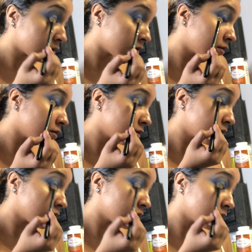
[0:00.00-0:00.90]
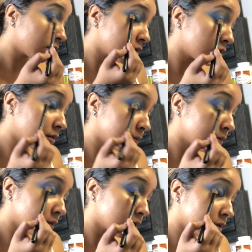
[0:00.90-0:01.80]
of my eyelid
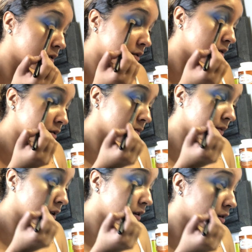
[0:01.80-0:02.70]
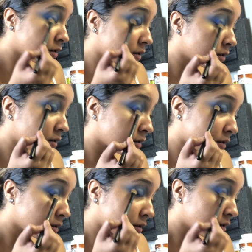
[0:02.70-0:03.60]
so that I can add more
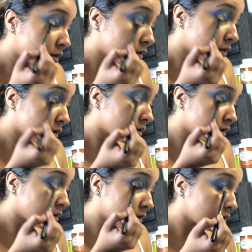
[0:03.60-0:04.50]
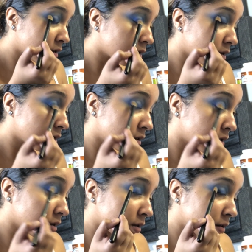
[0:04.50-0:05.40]
depth into my eye. I already have
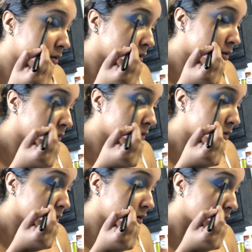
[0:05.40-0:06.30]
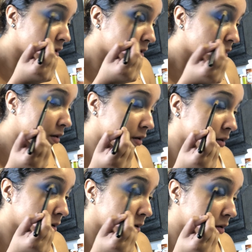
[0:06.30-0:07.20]
a lot of eye space
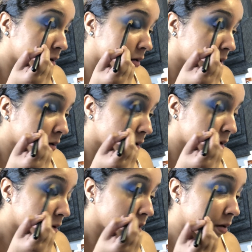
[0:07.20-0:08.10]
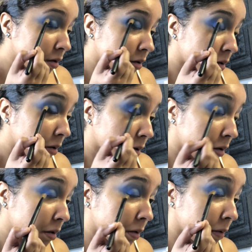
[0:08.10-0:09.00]
naturally on my
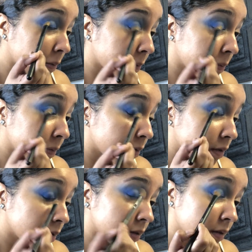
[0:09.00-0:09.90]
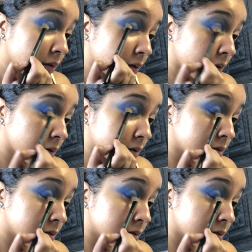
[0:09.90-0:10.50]
eyes, so what I would like to do is just